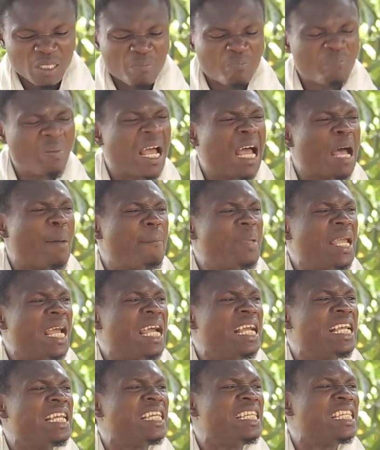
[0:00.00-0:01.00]
ba bi
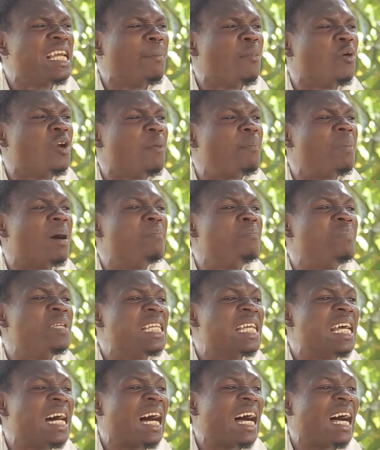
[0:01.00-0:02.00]
ehia mo nipa
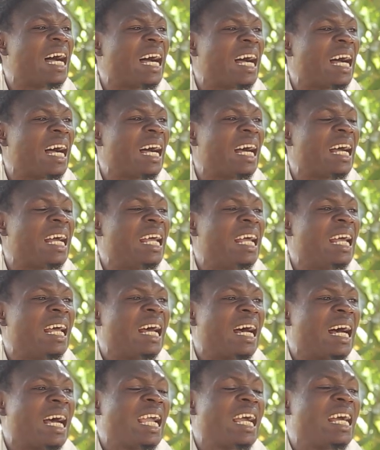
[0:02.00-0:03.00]
bia
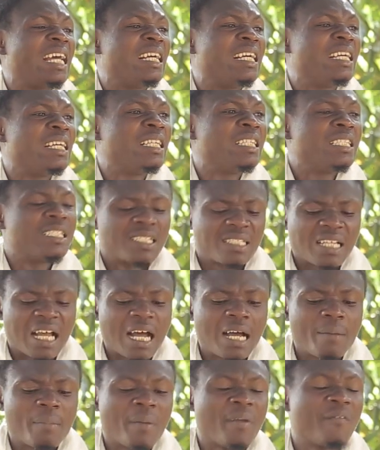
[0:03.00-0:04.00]
eh
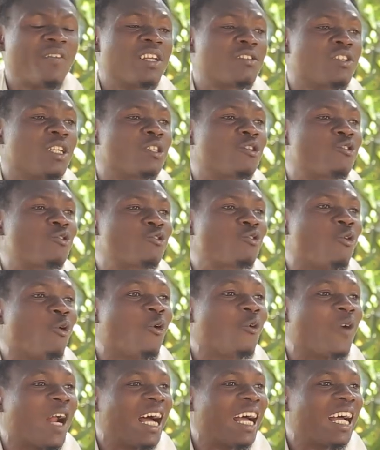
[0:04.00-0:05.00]
sa ba bi fa so
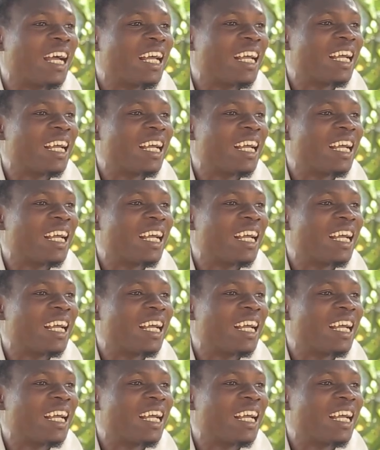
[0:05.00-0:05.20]
Torah